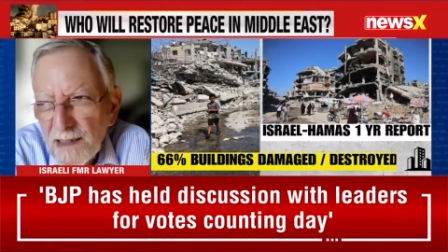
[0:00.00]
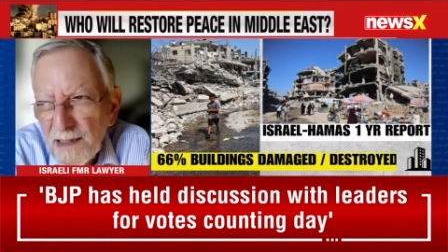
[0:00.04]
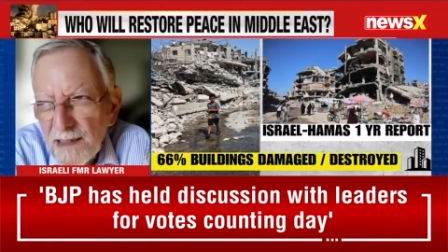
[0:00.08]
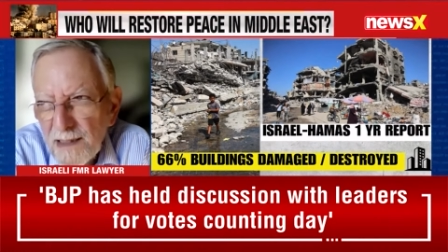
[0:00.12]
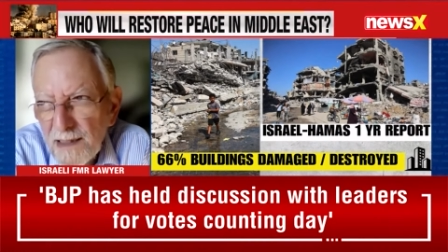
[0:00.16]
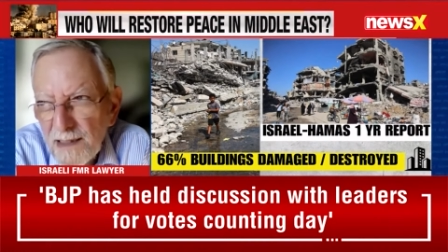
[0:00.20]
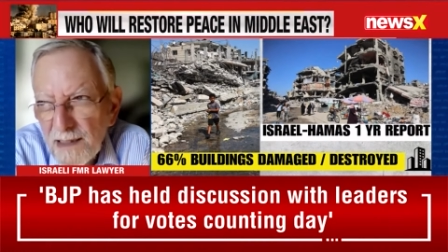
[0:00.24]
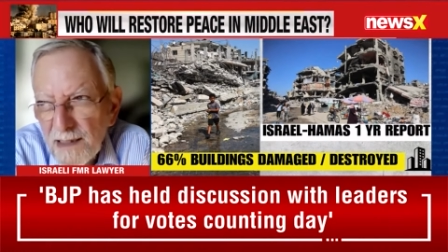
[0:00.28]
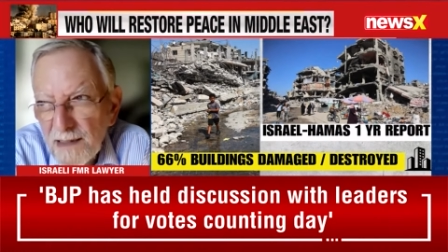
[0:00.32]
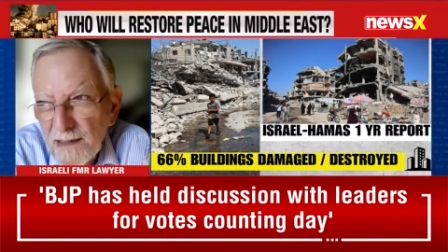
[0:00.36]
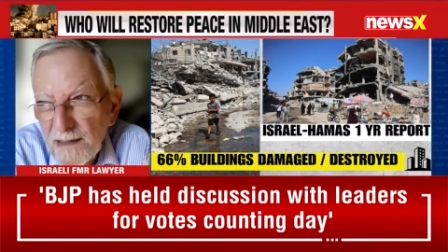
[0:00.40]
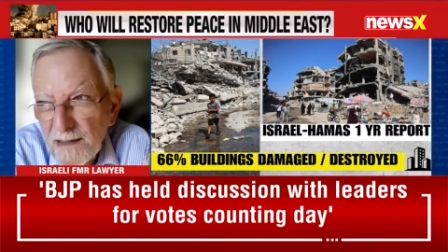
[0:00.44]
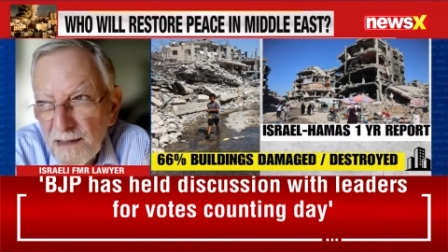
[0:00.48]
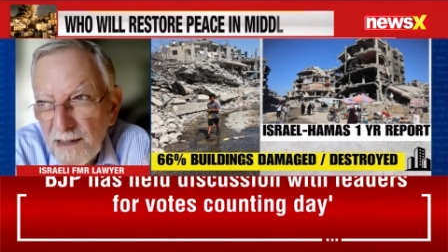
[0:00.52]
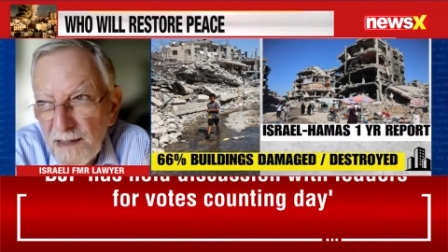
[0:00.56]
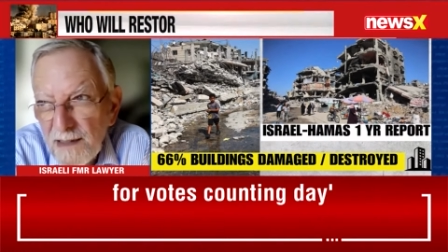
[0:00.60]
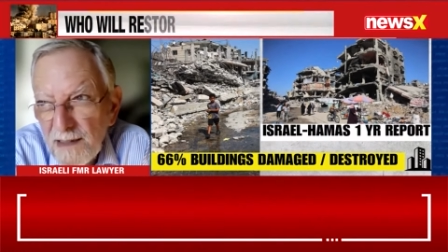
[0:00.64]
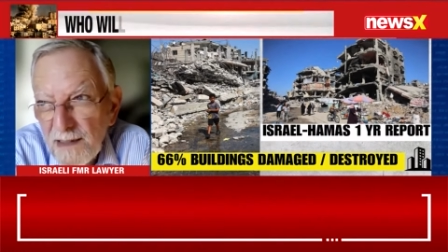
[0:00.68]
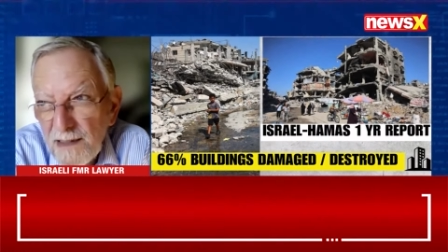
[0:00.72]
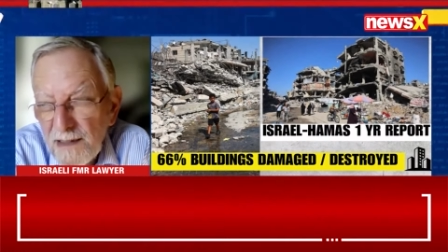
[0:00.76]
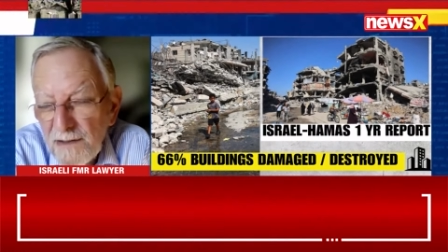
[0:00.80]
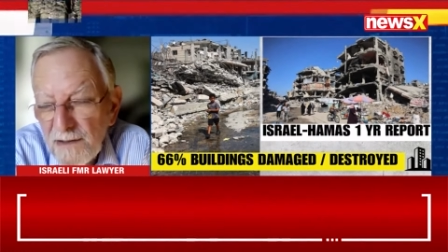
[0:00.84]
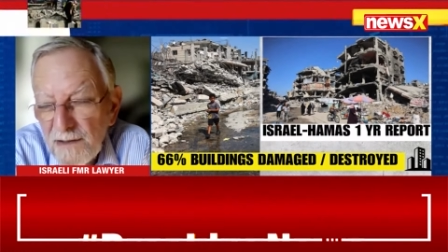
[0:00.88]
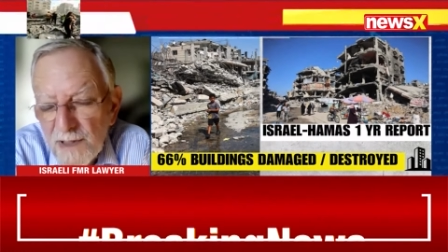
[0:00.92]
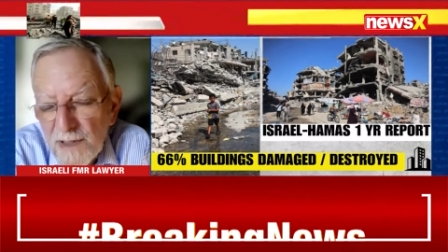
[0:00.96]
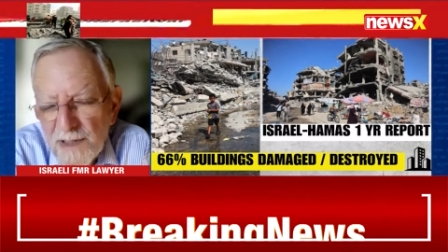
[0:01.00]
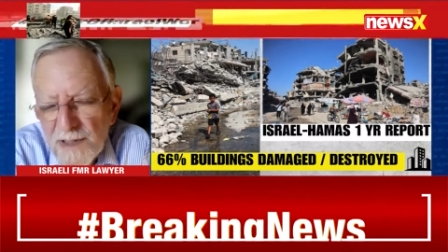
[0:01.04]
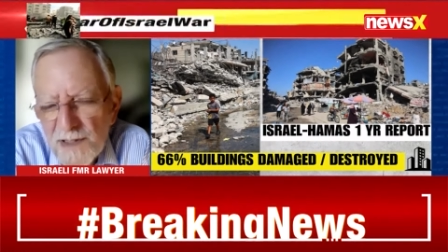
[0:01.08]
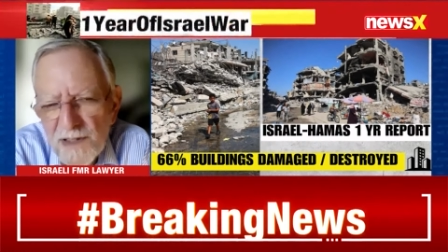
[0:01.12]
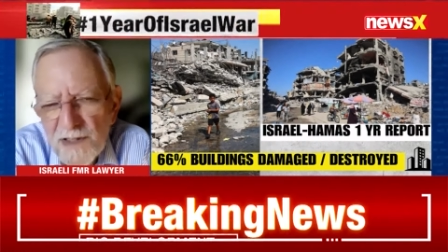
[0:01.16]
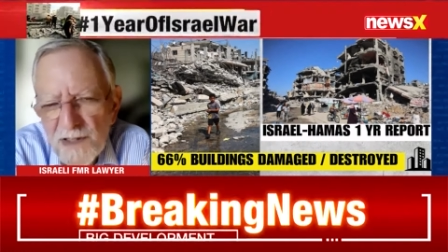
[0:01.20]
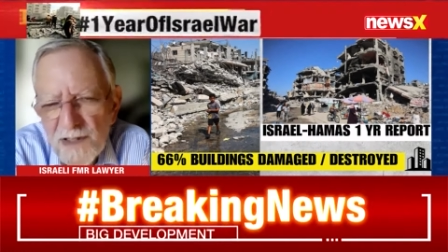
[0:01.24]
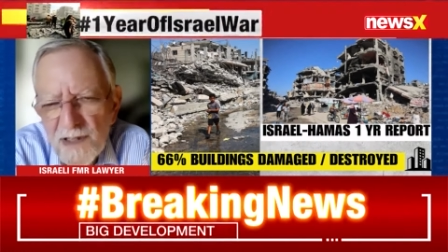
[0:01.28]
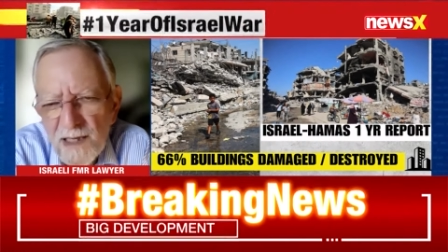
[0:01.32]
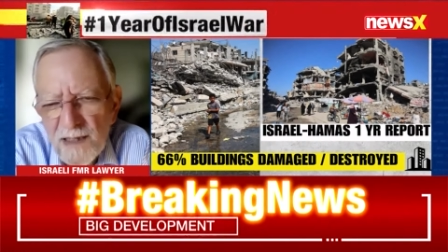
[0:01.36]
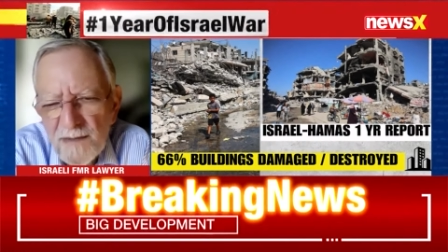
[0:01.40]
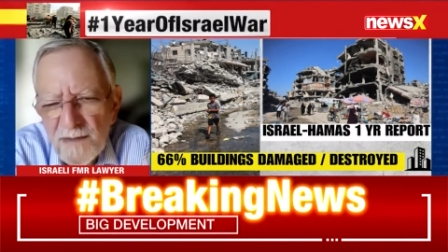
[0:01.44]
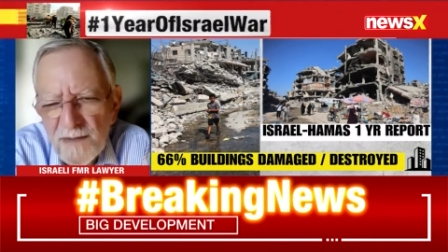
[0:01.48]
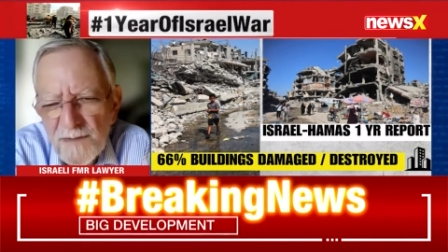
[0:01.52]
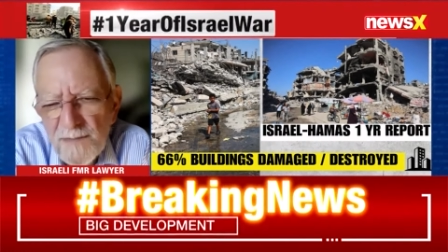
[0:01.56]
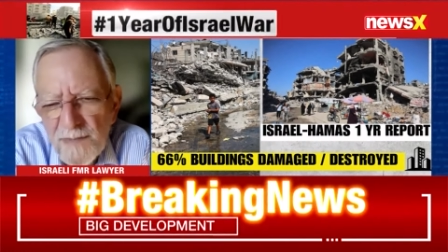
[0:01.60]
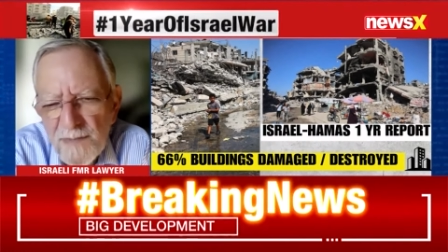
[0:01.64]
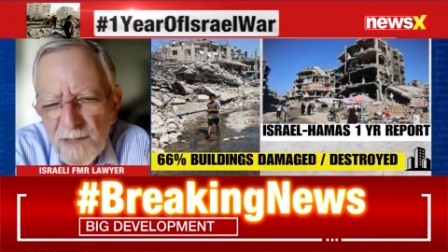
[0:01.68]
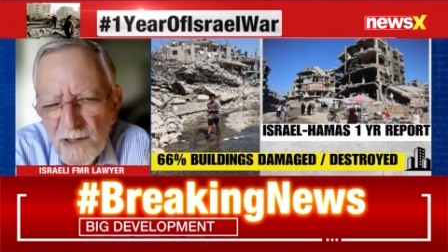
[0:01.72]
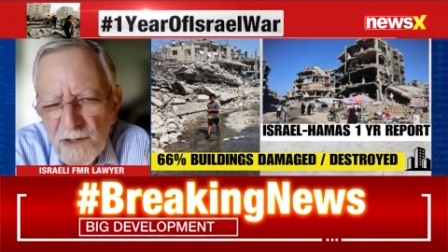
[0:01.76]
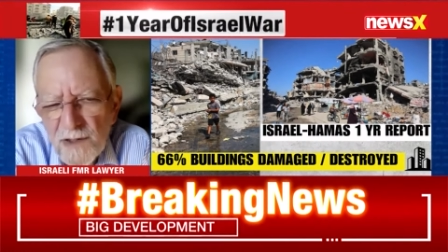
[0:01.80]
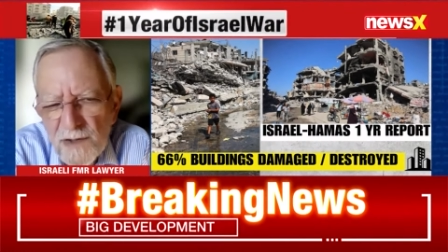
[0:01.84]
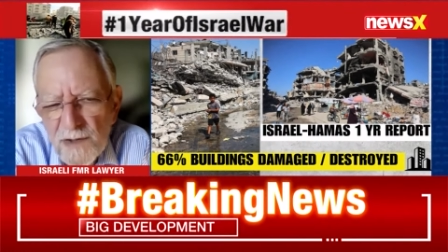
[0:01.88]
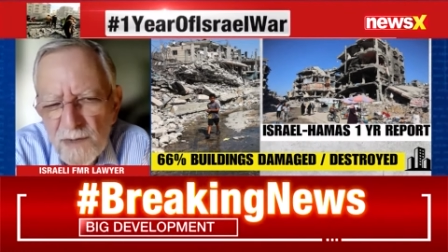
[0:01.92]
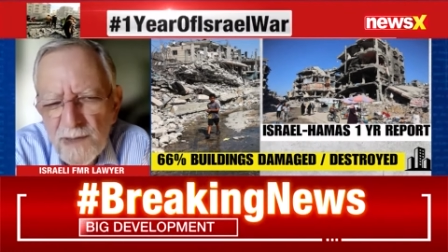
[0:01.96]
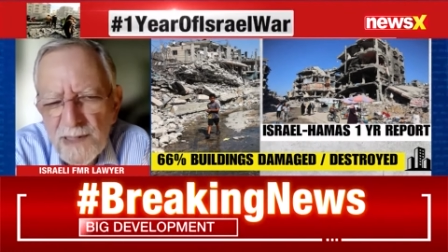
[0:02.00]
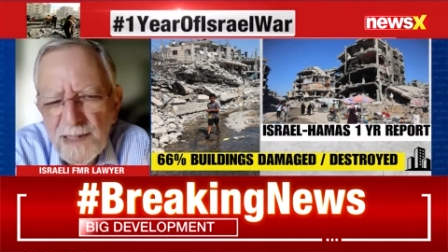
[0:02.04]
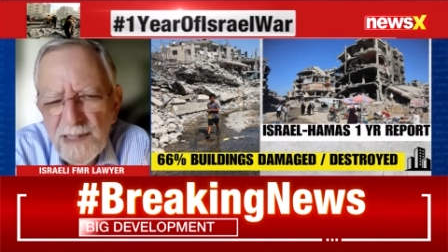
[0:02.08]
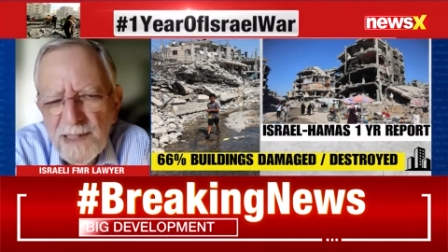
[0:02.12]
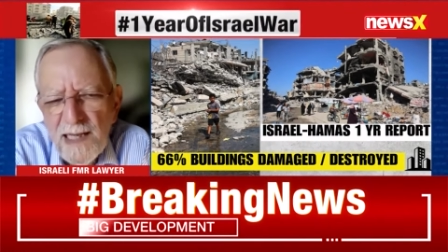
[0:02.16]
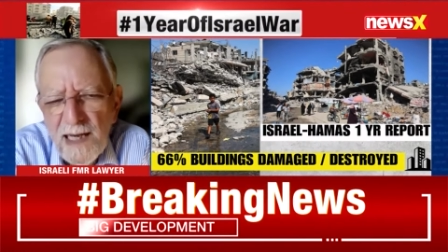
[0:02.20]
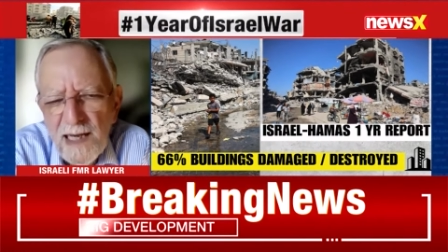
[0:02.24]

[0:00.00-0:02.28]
uh, in recent times because we're